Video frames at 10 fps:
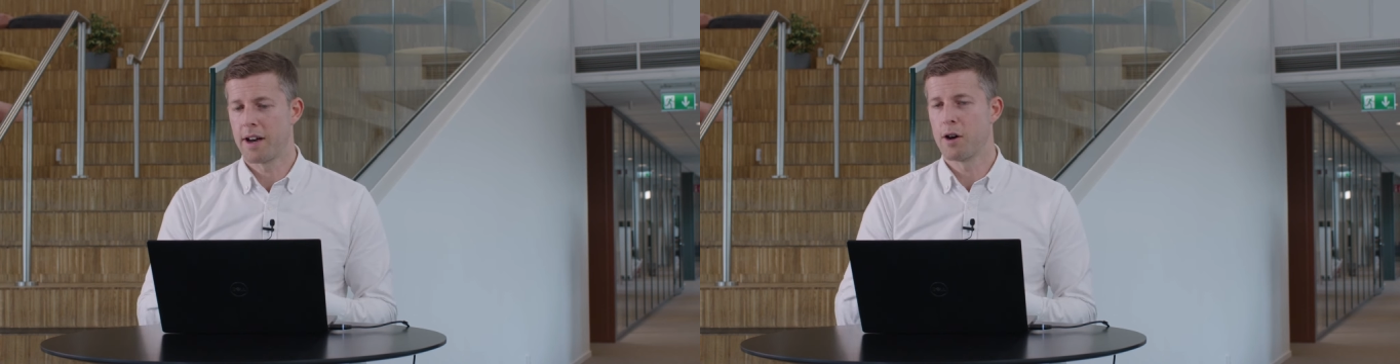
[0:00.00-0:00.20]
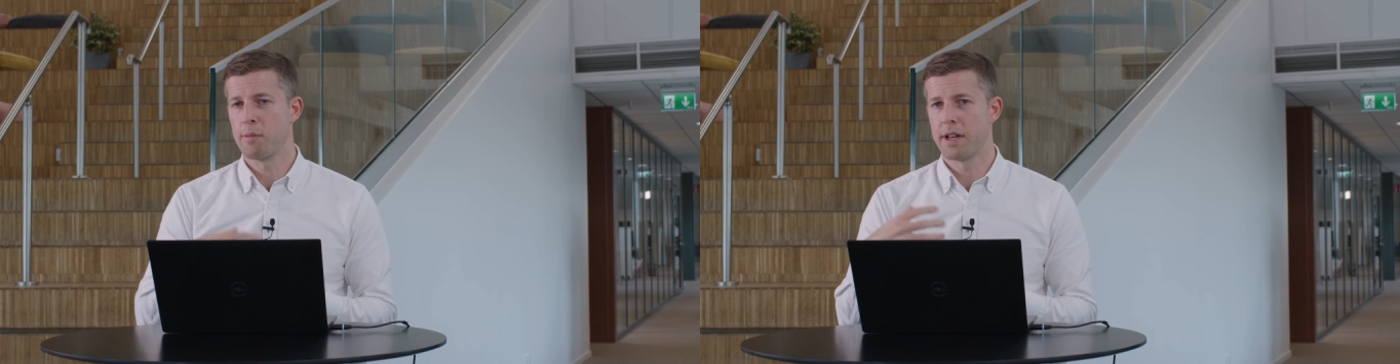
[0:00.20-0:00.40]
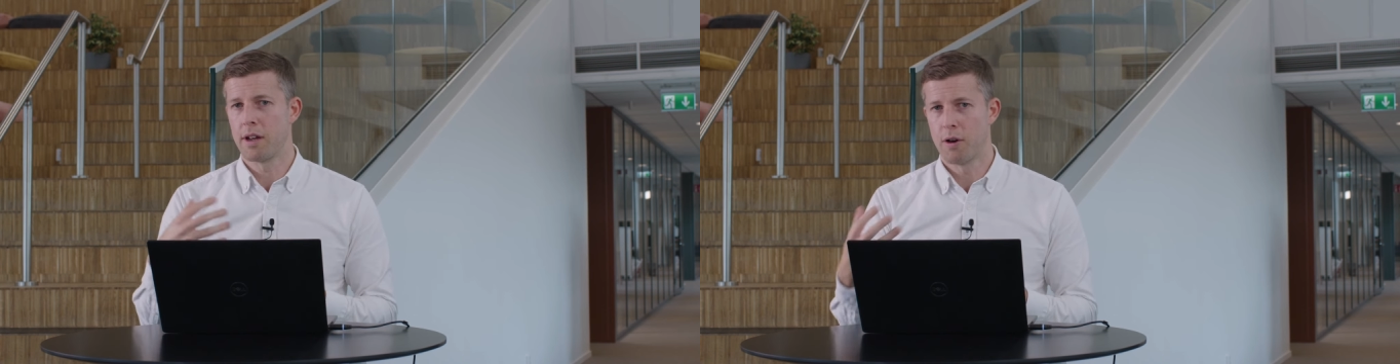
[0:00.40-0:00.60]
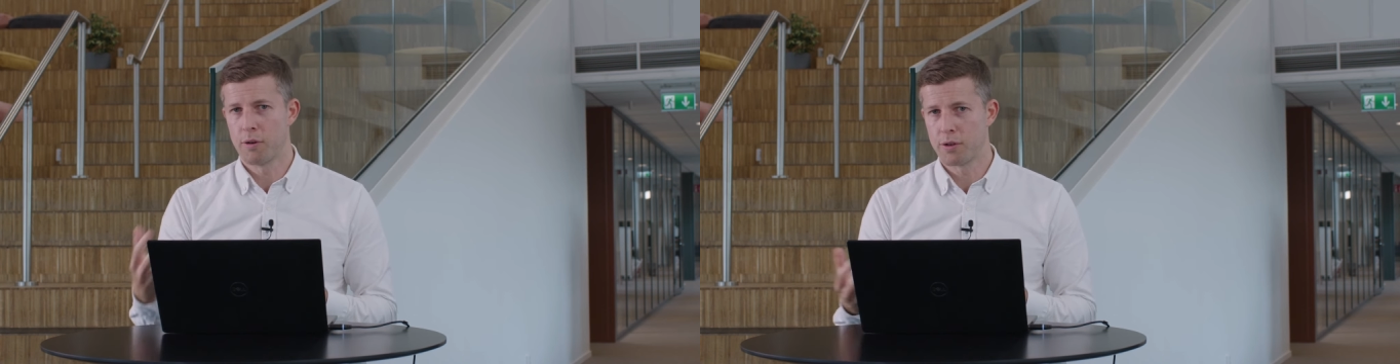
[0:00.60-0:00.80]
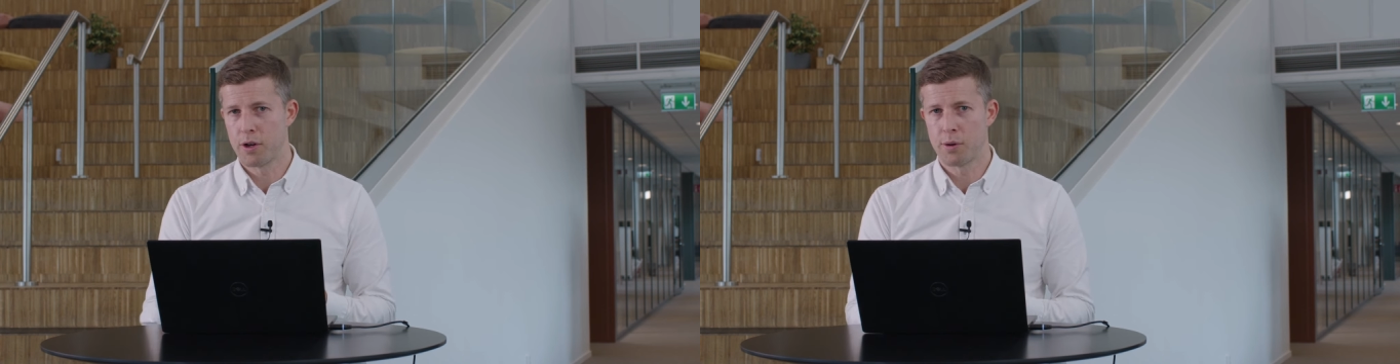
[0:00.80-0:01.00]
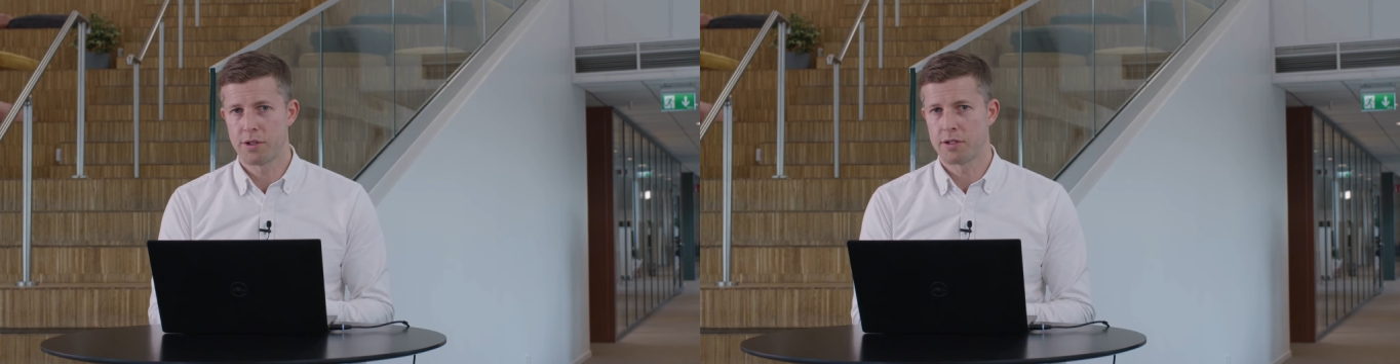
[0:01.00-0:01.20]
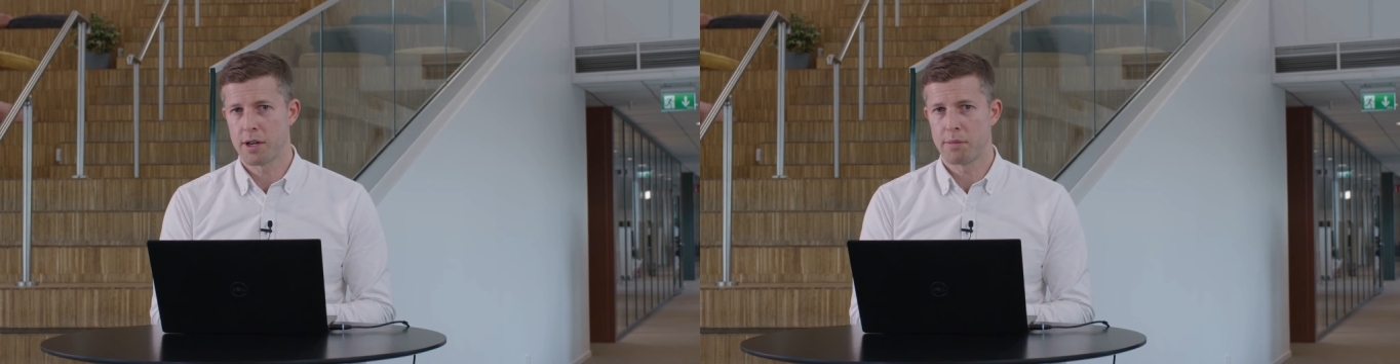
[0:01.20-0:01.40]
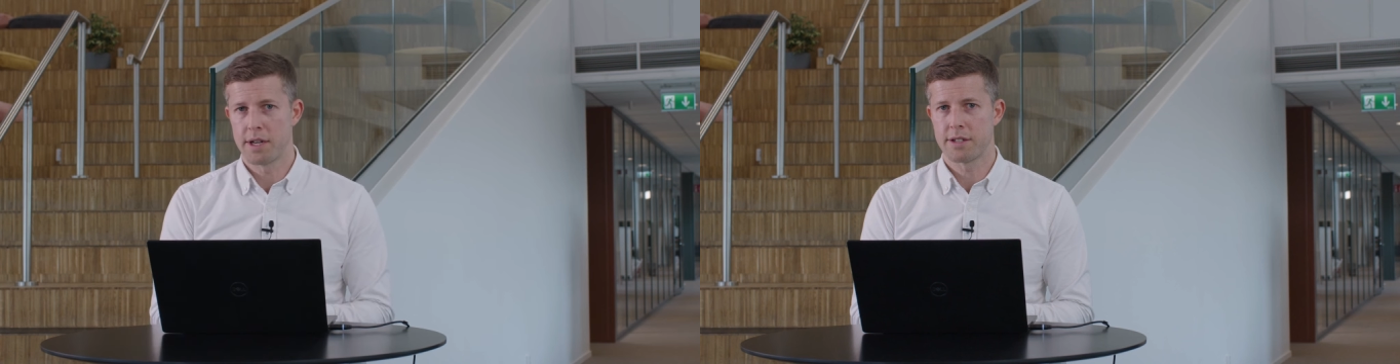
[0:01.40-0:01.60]
how many ongoing
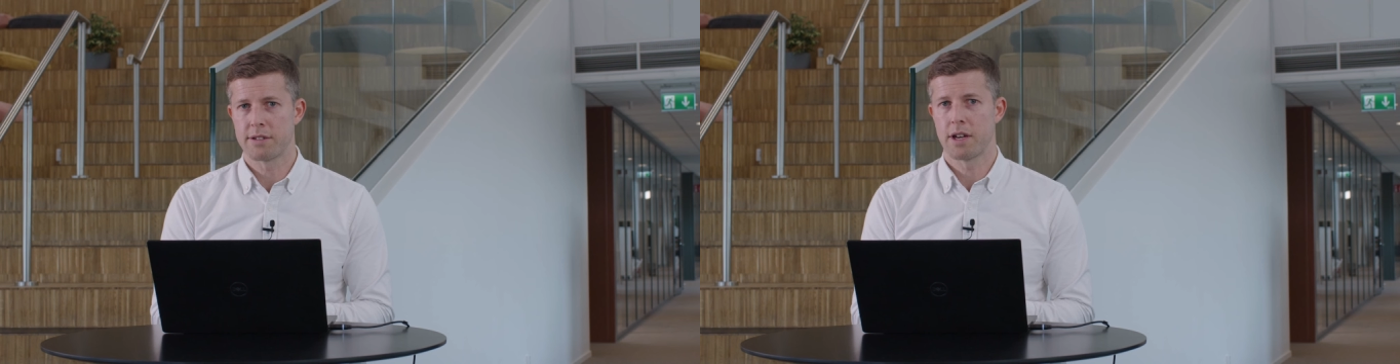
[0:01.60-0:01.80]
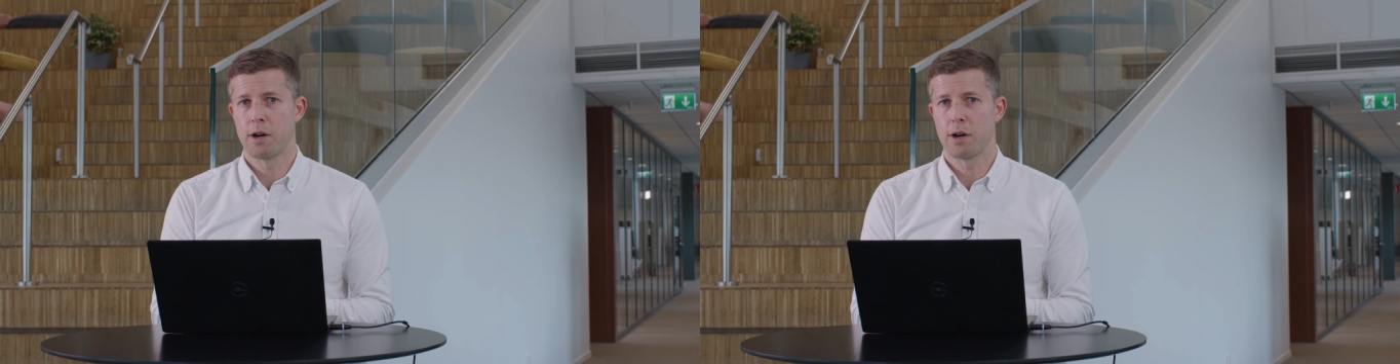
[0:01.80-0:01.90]
subjects,